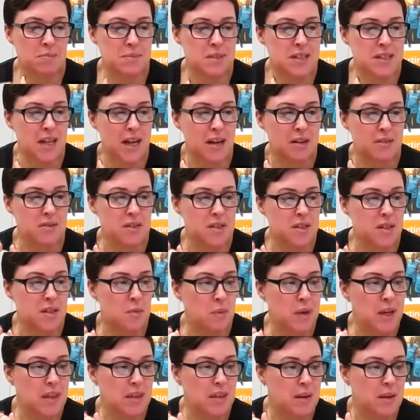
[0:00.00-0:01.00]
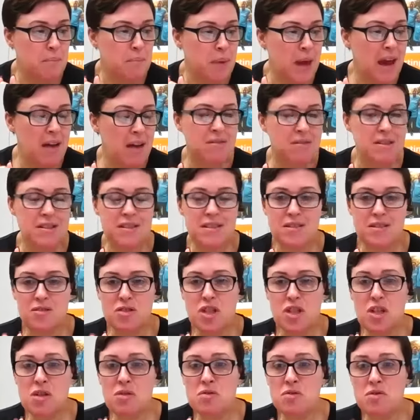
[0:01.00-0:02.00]
comes down to, with parents
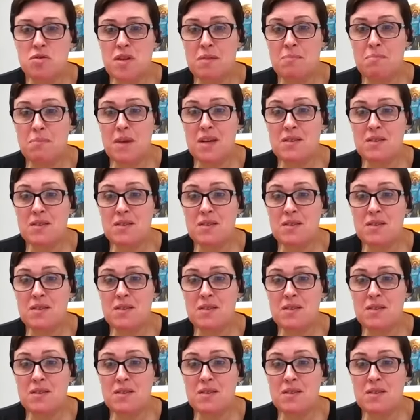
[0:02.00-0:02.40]
and children,